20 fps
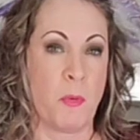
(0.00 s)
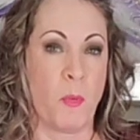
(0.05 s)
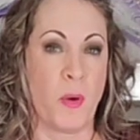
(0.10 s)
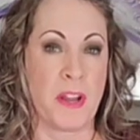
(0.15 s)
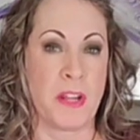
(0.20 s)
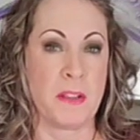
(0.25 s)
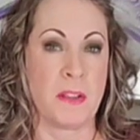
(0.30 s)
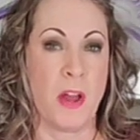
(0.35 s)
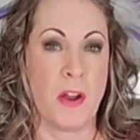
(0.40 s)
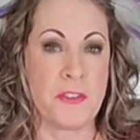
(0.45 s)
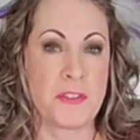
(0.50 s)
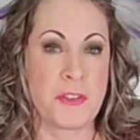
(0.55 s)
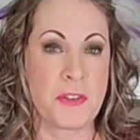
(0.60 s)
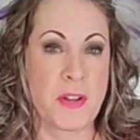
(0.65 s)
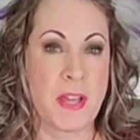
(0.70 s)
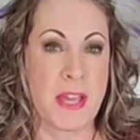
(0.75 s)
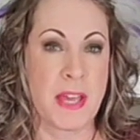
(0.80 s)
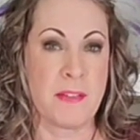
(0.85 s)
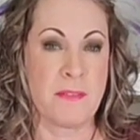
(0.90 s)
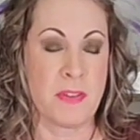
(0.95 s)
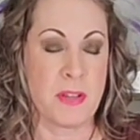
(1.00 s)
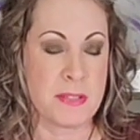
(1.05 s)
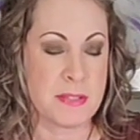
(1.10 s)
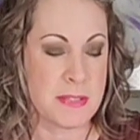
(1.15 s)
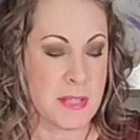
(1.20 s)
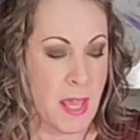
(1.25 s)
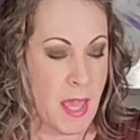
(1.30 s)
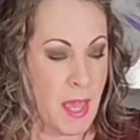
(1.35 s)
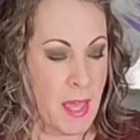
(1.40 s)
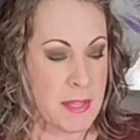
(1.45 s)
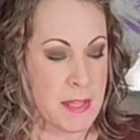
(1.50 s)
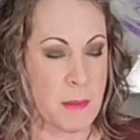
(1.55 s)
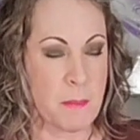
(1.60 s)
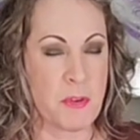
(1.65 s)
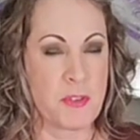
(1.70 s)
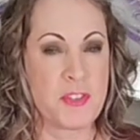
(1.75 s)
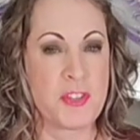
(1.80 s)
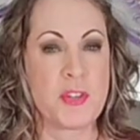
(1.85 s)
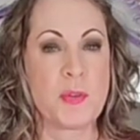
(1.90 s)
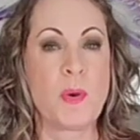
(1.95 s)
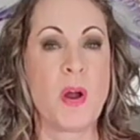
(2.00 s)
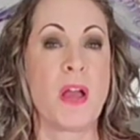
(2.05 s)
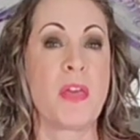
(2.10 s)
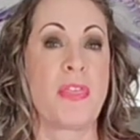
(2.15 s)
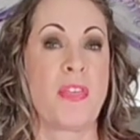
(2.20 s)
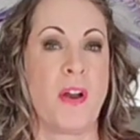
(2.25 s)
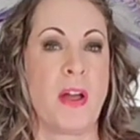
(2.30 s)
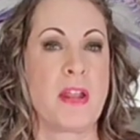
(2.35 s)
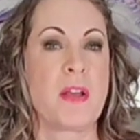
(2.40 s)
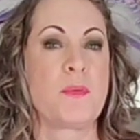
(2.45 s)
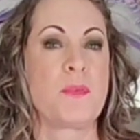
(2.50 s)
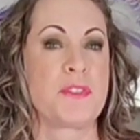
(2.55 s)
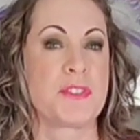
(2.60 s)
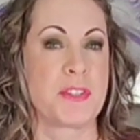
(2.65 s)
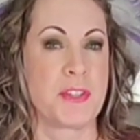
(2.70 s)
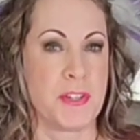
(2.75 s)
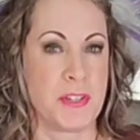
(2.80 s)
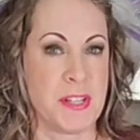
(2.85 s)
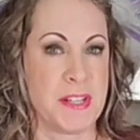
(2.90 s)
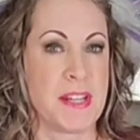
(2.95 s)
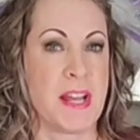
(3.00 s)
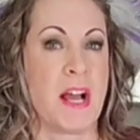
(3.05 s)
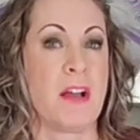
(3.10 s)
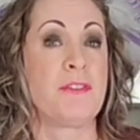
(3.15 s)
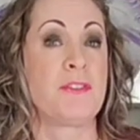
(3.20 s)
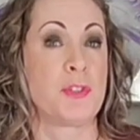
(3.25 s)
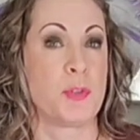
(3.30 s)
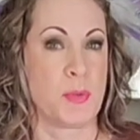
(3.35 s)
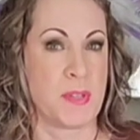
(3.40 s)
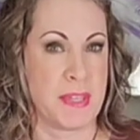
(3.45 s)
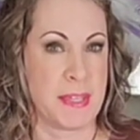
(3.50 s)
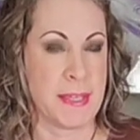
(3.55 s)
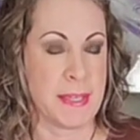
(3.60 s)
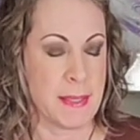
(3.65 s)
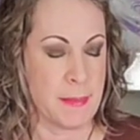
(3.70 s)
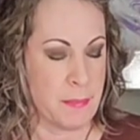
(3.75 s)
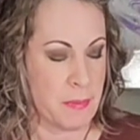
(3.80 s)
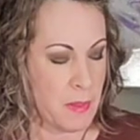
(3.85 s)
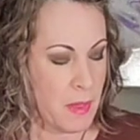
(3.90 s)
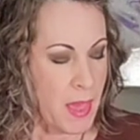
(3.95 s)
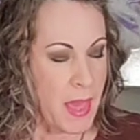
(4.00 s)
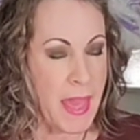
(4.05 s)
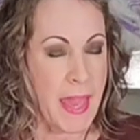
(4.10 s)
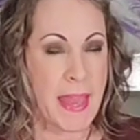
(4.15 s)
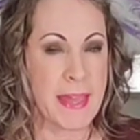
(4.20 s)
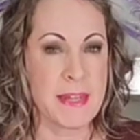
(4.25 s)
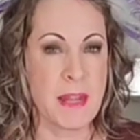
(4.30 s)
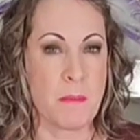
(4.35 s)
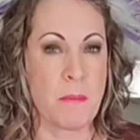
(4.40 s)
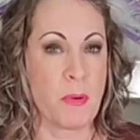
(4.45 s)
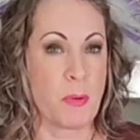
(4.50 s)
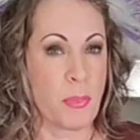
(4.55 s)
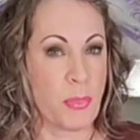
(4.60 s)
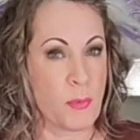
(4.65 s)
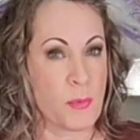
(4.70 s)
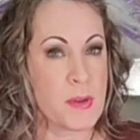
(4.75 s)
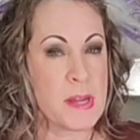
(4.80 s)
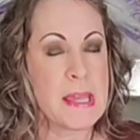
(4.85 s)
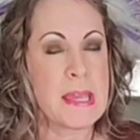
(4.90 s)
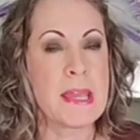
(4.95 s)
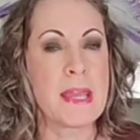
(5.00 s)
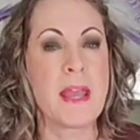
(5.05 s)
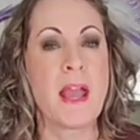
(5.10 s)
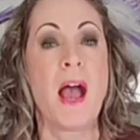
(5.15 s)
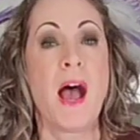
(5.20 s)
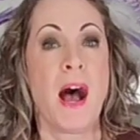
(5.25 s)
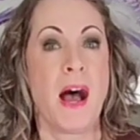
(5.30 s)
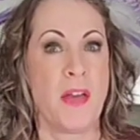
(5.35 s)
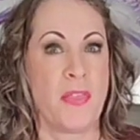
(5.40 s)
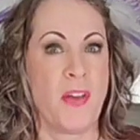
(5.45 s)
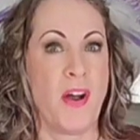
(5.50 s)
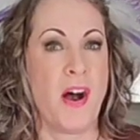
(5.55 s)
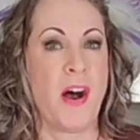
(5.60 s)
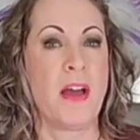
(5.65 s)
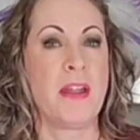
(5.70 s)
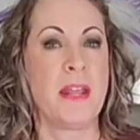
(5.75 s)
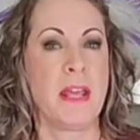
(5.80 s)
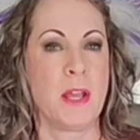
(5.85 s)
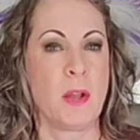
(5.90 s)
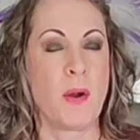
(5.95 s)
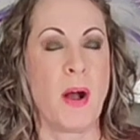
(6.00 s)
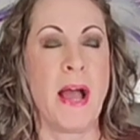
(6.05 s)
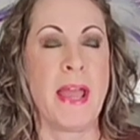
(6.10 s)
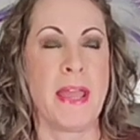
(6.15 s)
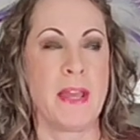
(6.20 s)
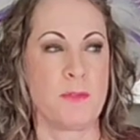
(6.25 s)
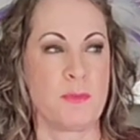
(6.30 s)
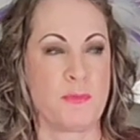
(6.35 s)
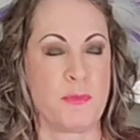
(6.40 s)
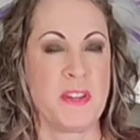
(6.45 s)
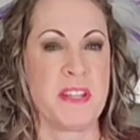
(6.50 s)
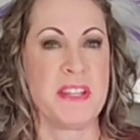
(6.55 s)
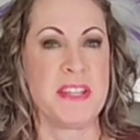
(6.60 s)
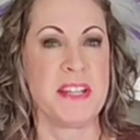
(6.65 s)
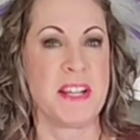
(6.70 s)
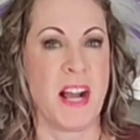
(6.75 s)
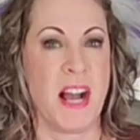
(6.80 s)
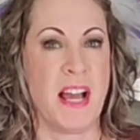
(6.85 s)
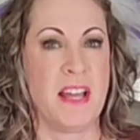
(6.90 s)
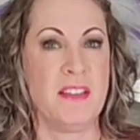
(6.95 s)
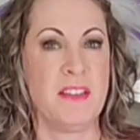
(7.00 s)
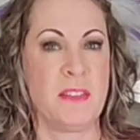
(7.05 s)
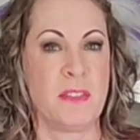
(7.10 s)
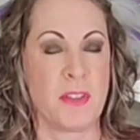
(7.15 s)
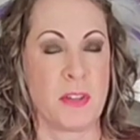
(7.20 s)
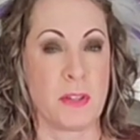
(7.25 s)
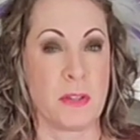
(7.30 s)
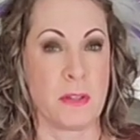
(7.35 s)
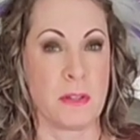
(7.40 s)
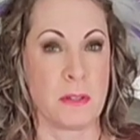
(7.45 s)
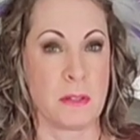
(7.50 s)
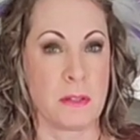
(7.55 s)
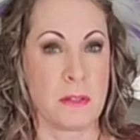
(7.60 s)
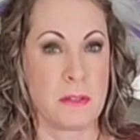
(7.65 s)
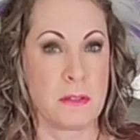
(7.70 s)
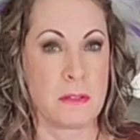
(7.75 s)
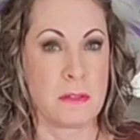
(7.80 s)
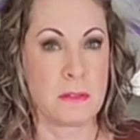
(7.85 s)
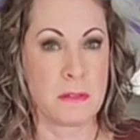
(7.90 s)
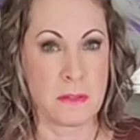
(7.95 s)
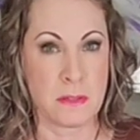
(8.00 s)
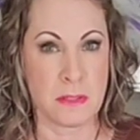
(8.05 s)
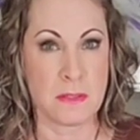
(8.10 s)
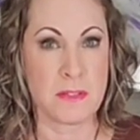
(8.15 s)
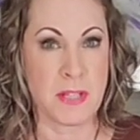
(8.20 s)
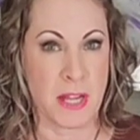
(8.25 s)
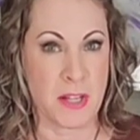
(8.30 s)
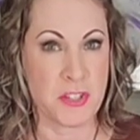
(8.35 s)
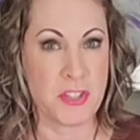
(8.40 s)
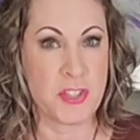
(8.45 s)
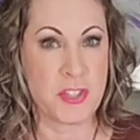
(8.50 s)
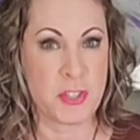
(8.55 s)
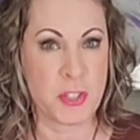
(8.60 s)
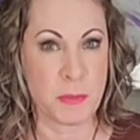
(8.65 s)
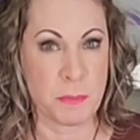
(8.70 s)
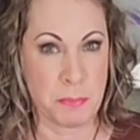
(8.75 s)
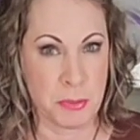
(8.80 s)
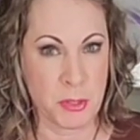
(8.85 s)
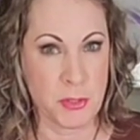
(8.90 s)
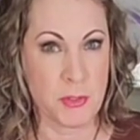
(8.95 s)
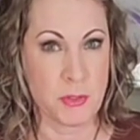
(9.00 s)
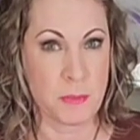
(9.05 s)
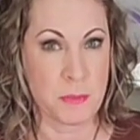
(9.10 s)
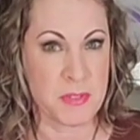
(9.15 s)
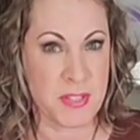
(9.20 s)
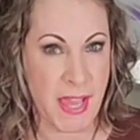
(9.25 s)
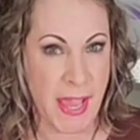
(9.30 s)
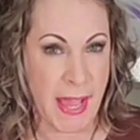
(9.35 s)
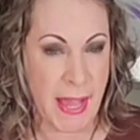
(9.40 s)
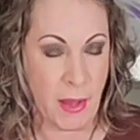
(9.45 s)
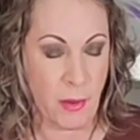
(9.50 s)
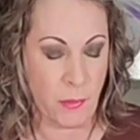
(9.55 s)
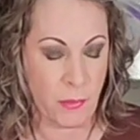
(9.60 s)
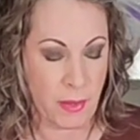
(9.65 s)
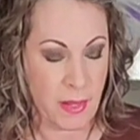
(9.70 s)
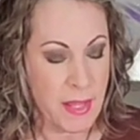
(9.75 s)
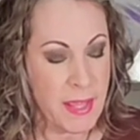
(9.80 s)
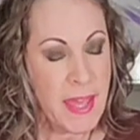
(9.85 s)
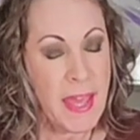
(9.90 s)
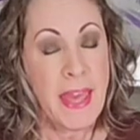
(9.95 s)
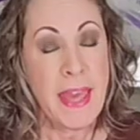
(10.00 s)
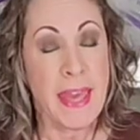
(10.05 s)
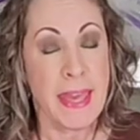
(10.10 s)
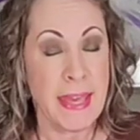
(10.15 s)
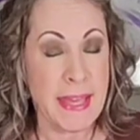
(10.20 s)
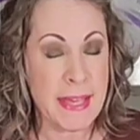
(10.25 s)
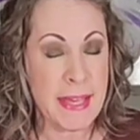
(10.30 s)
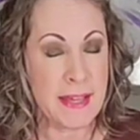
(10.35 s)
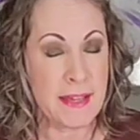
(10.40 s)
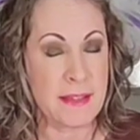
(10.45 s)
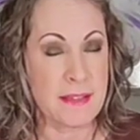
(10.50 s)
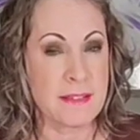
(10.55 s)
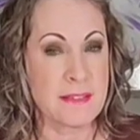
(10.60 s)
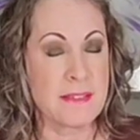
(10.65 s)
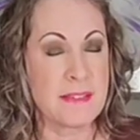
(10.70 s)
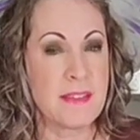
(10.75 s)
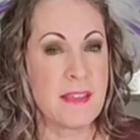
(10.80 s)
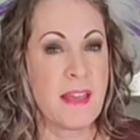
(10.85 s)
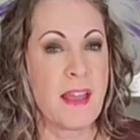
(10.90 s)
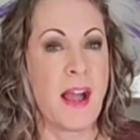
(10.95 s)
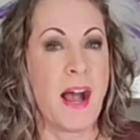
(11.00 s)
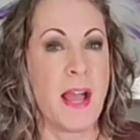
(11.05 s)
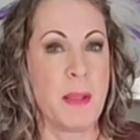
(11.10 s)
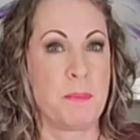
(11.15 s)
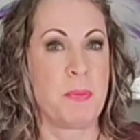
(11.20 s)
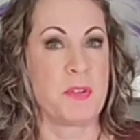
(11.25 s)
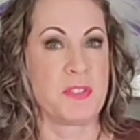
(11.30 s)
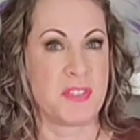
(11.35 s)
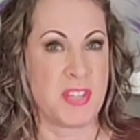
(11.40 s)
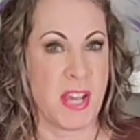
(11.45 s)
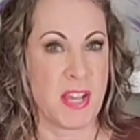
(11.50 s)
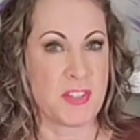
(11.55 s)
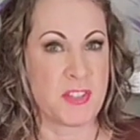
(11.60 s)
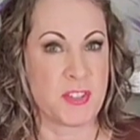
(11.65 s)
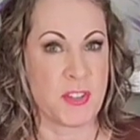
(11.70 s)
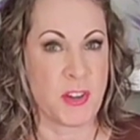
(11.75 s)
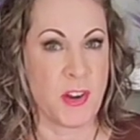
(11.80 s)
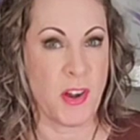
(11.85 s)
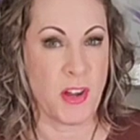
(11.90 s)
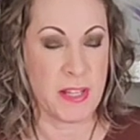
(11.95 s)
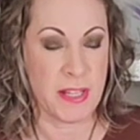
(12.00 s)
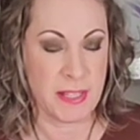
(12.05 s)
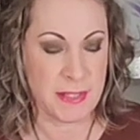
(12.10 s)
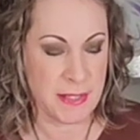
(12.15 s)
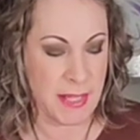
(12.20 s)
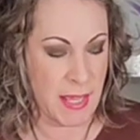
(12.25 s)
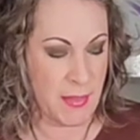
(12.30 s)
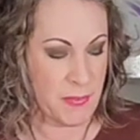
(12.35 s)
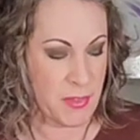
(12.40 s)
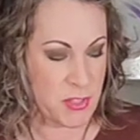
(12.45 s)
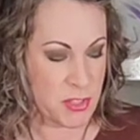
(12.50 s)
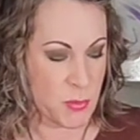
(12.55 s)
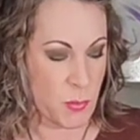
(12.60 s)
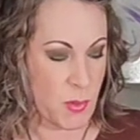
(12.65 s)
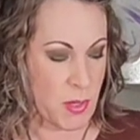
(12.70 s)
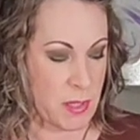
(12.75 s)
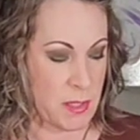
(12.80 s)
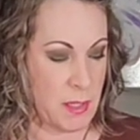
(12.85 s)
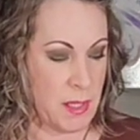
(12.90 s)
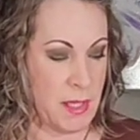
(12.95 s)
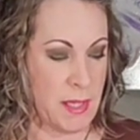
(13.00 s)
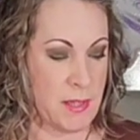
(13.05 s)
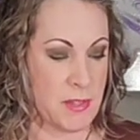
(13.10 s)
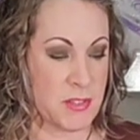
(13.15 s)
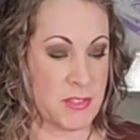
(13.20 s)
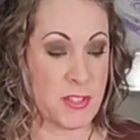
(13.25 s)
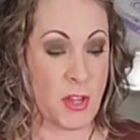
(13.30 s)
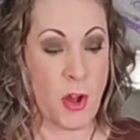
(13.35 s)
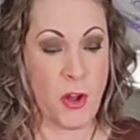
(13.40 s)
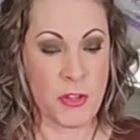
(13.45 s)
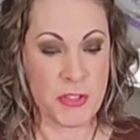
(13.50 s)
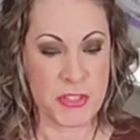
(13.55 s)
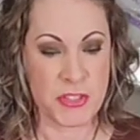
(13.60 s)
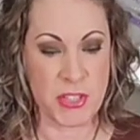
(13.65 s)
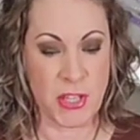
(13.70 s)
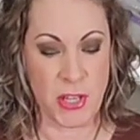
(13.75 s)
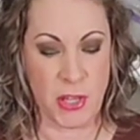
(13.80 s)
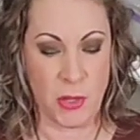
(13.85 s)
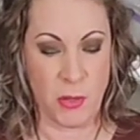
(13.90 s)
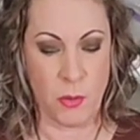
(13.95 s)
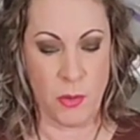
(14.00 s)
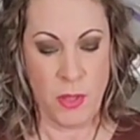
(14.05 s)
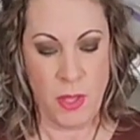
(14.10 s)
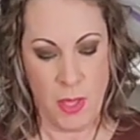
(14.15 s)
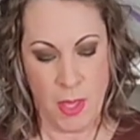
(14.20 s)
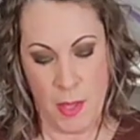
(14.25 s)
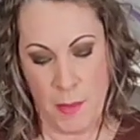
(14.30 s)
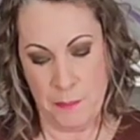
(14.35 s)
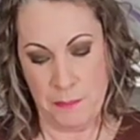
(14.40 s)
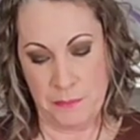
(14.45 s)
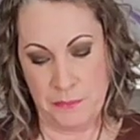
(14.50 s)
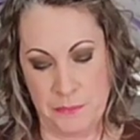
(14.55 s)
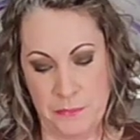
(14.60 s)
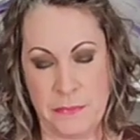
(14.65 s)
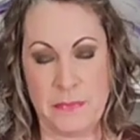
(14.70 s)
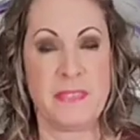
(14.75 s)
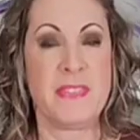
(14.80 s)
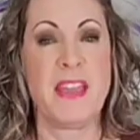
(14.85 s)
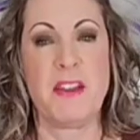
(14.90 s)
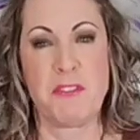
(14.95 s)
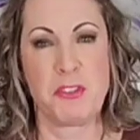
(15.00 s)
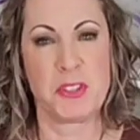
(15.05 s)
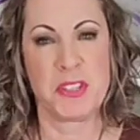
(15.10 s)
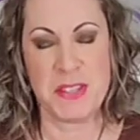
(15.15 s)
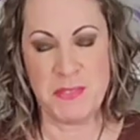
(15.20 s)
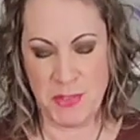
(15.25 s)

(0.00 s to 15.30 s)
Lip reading: number one, a larger canvas. Number two, I thought it was good enough to keep. And number three, I thought I had really got the Dutch bloom down, and I put texture on it. And this one is also never